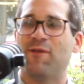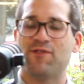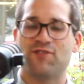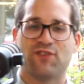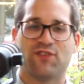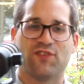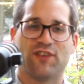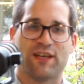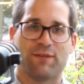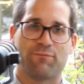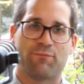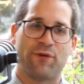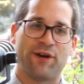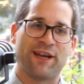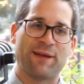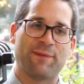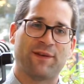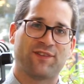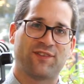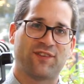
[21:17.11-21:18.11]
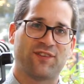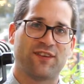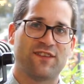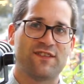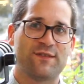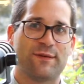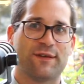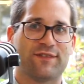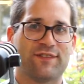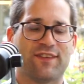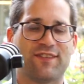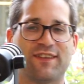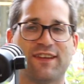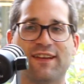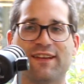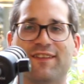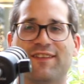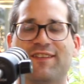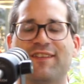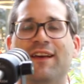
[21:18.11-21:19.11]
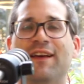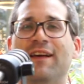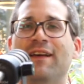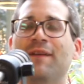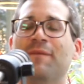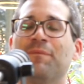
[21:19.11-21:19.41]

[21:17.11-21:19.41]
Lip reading: which is like bring a business into existence.